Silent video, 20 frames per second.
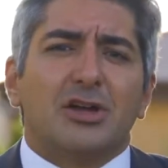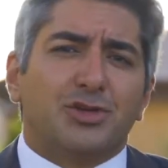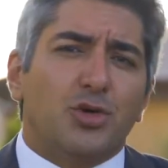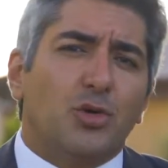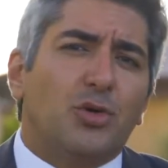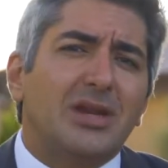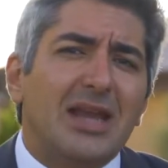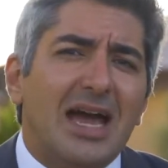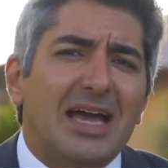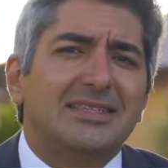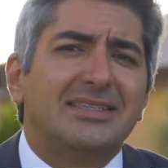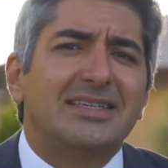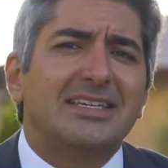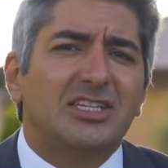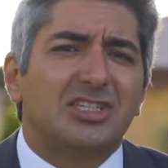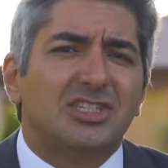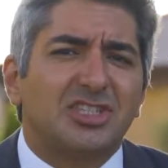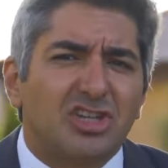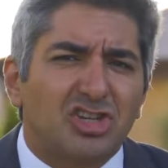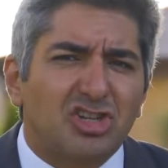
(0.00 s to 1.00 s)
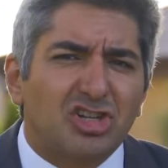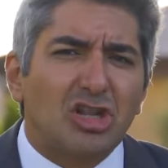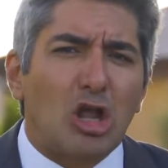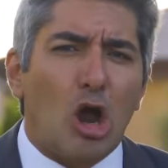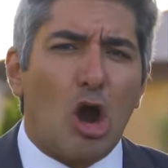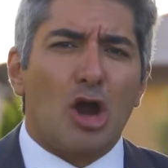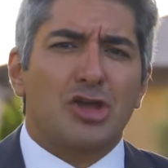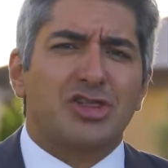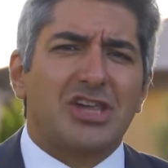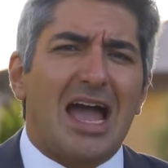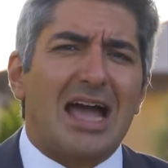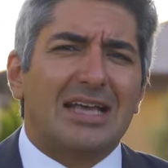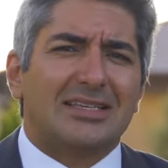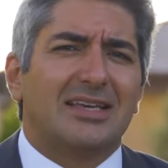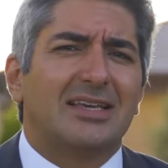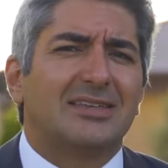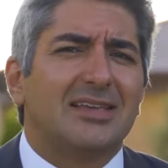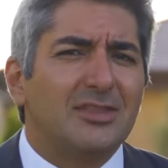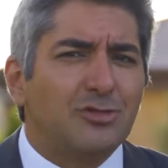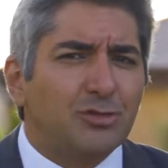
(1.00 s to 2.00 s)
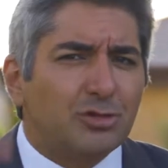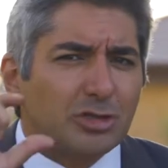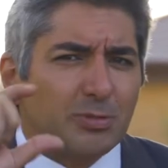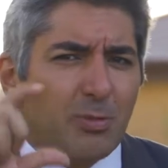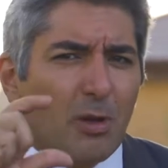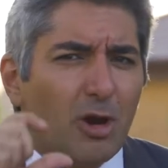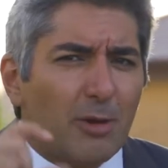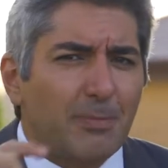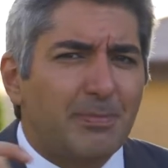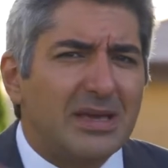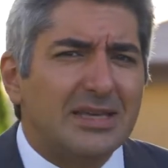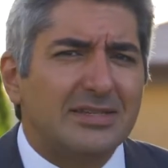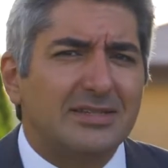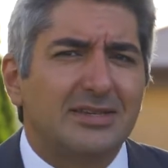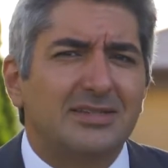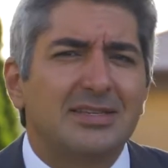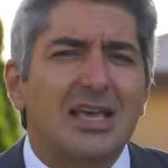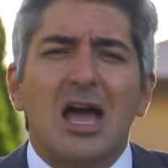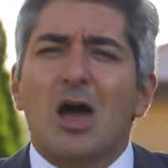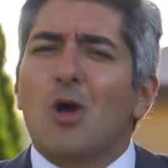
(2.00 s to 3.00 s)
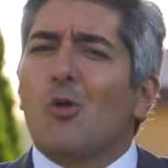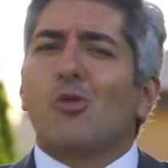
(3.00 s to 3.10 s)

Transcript: Tokenizing such large assets into smaller pieces